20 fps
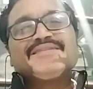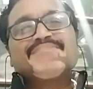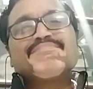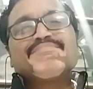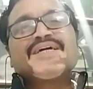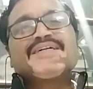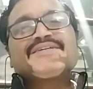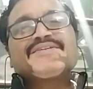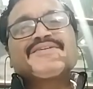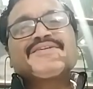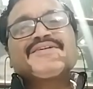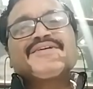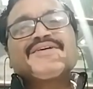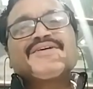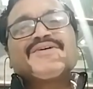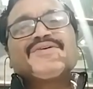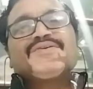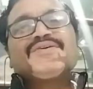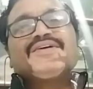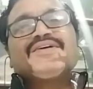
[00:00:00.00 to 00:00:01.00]
but
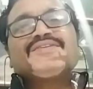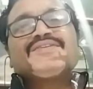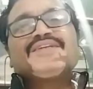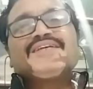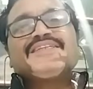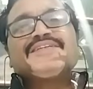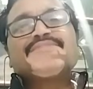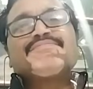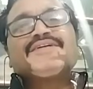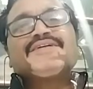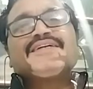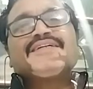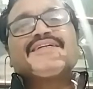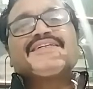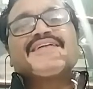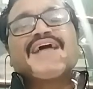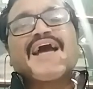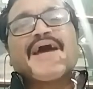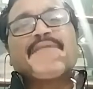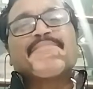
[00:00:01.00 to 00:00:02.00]
with a
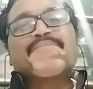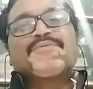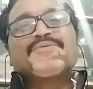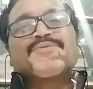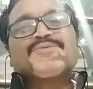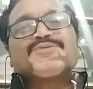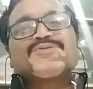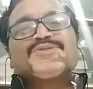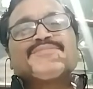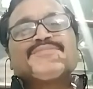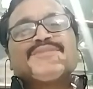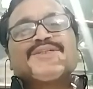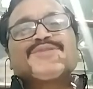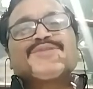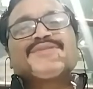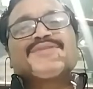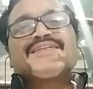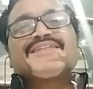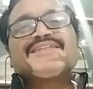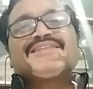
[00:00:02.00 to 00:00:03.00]
different approach,
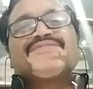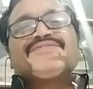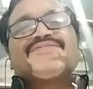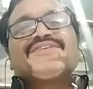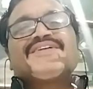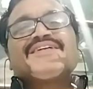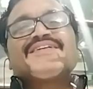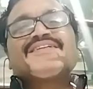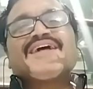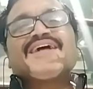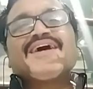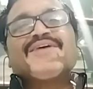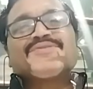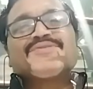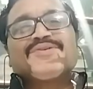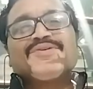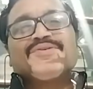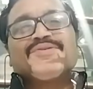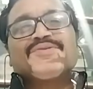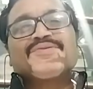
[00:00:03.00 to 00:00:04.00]
but with a different
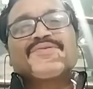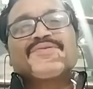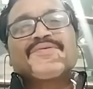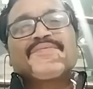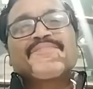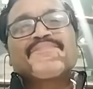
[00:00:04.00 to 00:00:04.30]
outlook.